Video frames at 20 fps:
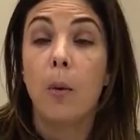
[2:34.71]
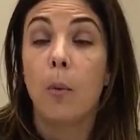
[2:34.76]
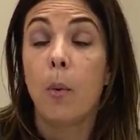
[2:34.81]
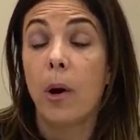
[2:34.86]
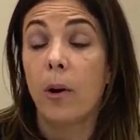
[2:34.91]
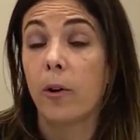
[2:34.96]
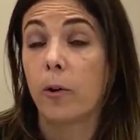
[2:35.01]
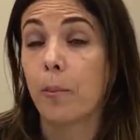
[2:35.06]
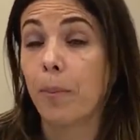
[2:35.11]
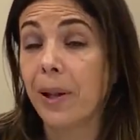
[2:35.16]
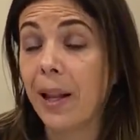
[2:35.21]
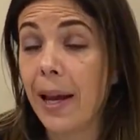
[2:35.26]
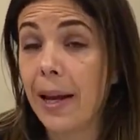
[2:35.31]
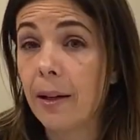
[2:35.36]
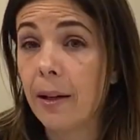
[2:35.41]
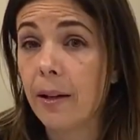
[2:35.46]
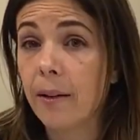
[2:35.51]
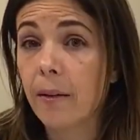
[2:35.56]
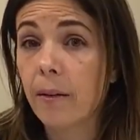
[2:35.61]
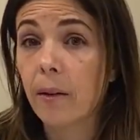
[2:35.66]
Whereas
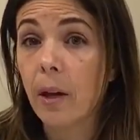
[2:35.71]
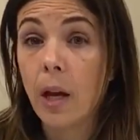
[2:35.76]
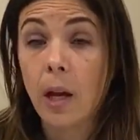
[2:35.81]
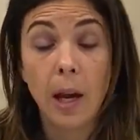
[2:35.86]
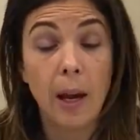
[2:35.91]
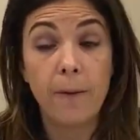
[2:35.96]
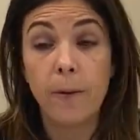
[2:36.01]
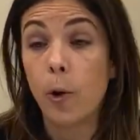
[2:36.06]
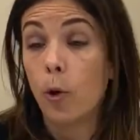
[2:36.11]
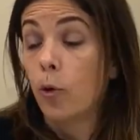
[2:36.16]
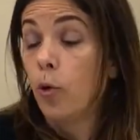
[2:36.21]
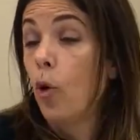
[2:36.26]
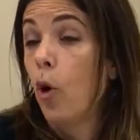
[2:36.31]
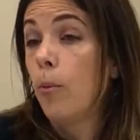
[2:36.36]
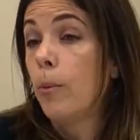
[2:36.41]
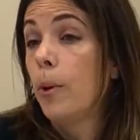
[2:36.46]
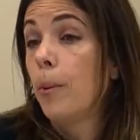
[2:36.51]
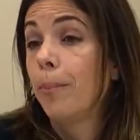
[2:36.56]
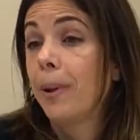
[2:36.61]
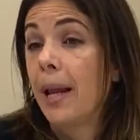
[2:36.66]
platelets, if your
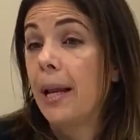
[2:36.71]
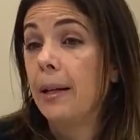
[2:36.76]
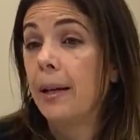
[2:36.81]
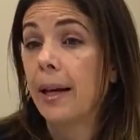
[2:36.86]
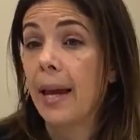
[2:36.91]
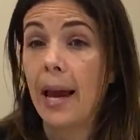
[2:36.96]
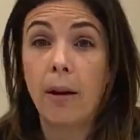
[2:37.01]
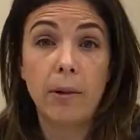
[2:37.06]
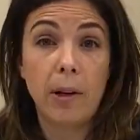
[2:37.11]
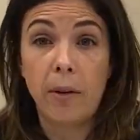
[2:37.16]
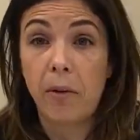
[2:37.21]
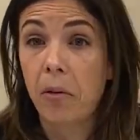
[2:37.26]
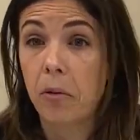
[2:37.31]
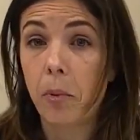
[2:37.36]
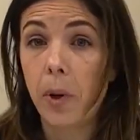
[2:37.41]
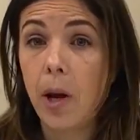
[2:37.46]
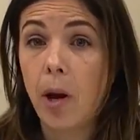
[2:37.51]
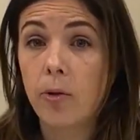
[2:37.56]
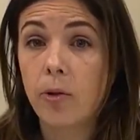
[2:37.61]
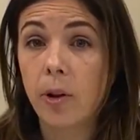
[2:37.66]
normal platelet count is
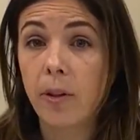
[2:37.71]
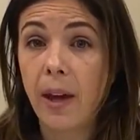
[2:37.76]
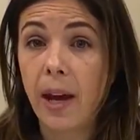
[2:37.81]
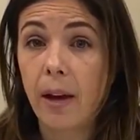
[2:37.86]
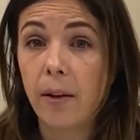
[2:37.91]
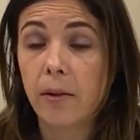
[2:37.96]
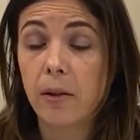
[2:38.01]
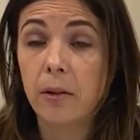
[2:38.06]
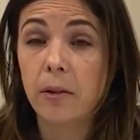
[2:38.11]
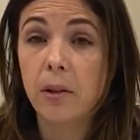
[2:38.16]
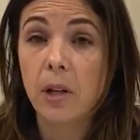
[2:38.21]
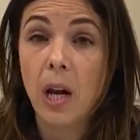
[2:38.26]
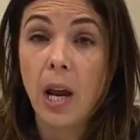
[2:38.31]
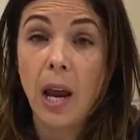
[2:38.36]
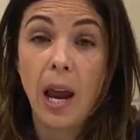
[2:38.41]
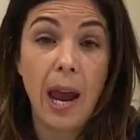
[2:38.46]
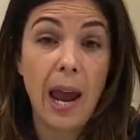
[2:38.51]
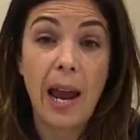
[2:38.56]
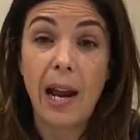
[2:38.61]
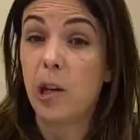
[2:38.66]
three hundred thousand
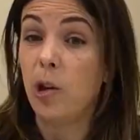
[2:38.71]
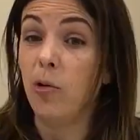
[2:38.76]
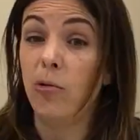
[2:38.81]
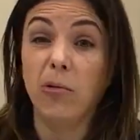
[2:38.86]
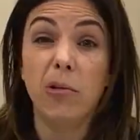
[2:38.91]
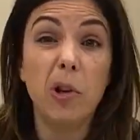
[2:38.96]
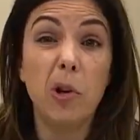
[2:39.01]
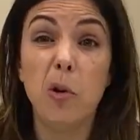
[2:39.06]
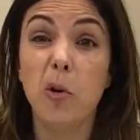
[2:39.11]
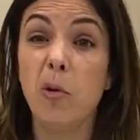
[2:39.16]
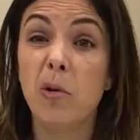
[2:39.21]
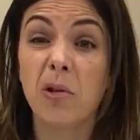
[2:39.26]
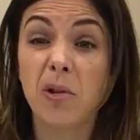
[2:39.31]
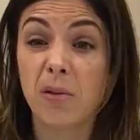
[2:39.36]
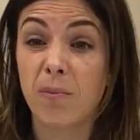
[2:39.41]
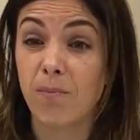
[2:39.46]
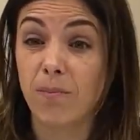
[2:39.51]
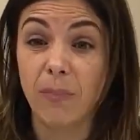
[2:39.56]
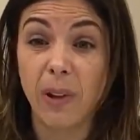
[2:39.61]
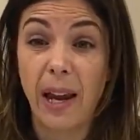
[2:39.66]
and you lose
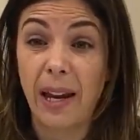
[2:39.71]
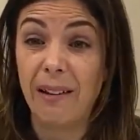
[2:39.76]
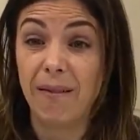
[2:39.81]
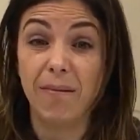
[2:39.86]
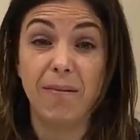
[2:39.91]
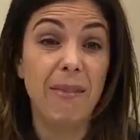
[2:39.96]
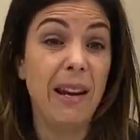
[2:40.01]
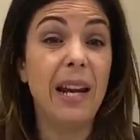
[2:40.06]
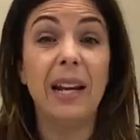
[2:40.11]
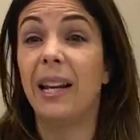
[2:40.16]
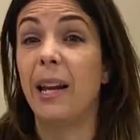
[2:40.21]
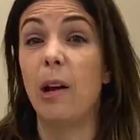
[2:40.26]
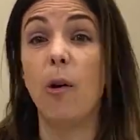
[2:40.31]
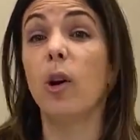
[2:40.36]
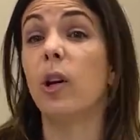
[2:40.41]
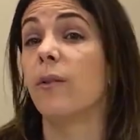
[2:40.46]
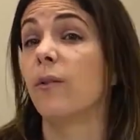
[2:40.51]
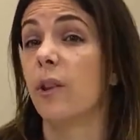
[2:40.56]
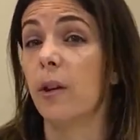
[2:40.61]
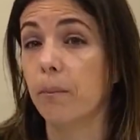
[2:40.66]
like nearly
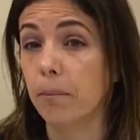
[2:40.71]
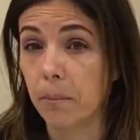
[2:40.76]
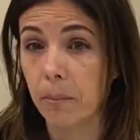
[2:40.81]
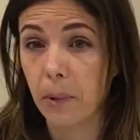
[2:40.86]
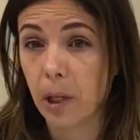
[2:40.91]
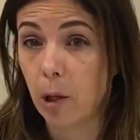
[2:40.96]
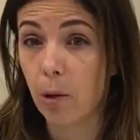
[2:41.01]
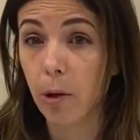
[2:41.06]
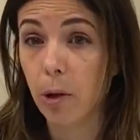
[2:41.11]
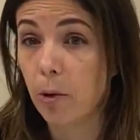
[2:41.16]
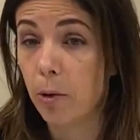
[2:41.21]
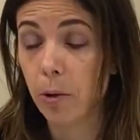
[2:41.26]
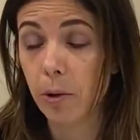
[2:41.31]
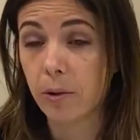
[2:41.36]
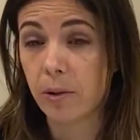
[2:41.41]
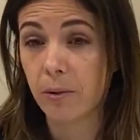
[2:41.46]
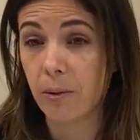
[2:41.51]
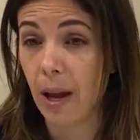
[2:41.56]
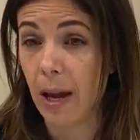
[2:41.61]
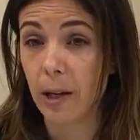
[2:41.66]
all of them, you
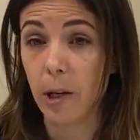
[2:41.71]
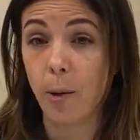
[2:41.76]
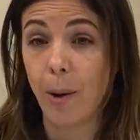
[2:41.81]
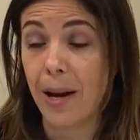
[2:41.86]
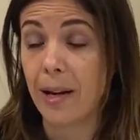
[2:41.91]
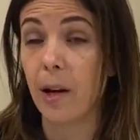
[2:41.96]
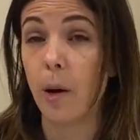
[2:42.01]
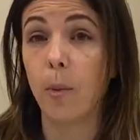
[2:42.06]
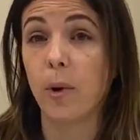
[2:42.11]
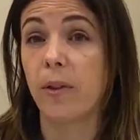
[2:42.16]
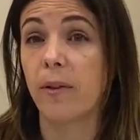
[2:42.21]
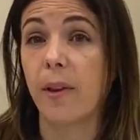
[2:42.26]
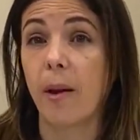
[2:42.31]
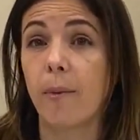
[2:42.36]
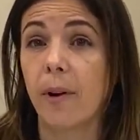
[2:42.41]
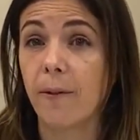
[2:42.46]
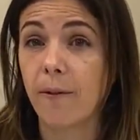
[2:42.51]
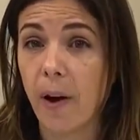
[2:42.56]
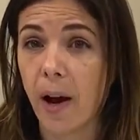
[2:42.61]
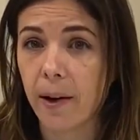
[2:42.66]
lose and you end up with
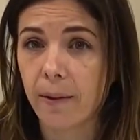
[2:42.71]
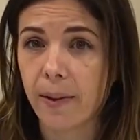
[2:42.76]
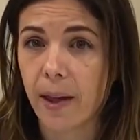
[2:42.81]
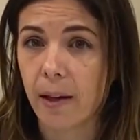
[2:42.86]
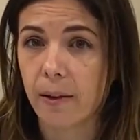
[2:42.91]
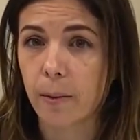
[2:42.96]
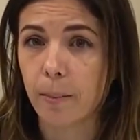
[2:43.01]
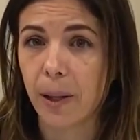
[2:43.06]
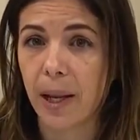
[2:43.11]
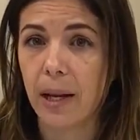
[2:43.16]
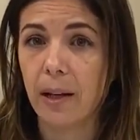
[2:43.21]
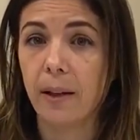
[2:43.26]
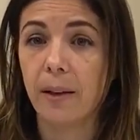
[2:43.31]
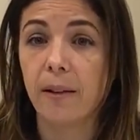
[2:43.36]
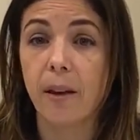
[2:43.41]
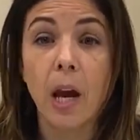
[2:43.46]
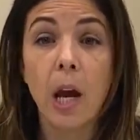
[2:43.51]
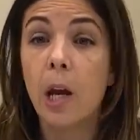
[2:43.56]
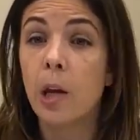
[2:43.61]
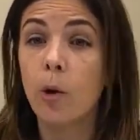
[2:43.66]
seventy-five thousand
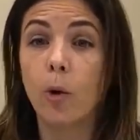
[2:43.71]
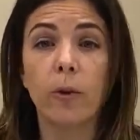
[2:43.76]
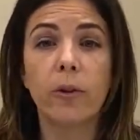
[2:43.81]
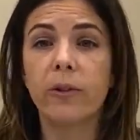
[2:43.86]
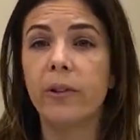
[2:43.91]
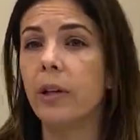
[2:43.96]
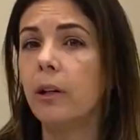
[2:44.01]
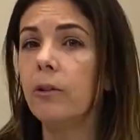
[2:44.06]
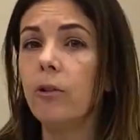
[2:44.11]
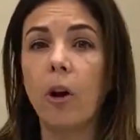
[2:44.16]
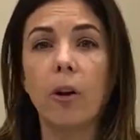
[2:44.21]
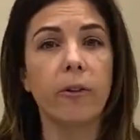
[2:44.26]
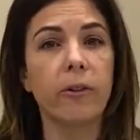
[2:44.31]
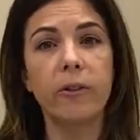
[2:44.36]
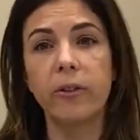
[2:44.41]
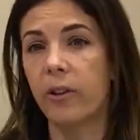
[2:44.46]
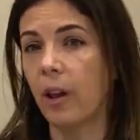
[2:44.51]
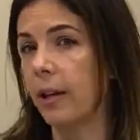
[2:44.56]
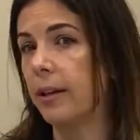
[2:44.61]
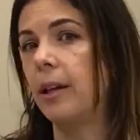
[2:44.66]
platelets, you're still not
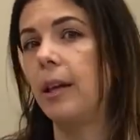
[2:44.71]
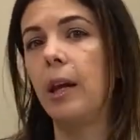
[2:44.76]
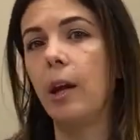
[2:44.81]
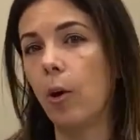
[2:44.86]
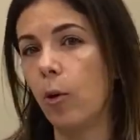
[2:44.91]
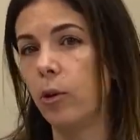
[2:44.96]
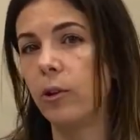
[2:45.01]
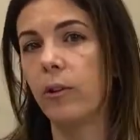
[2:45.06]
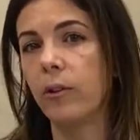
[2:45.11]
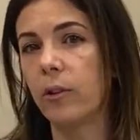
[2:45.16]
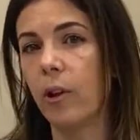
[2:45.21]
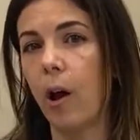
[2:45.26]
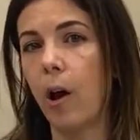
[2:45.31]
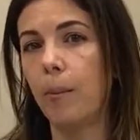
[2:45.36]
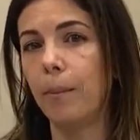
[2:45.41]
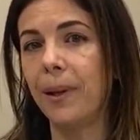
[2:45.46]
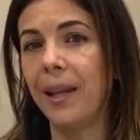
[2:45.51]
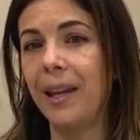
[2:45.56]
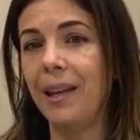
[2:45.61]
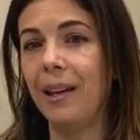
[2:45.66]
suddenly going to
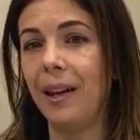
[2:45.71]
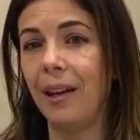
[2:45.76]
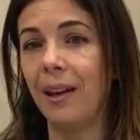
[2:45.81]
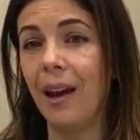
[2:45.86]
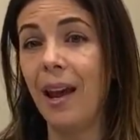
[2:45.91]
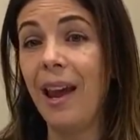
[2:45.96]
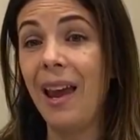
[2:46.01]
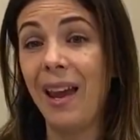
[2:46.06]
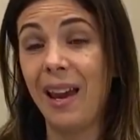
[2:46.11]
start bleeding.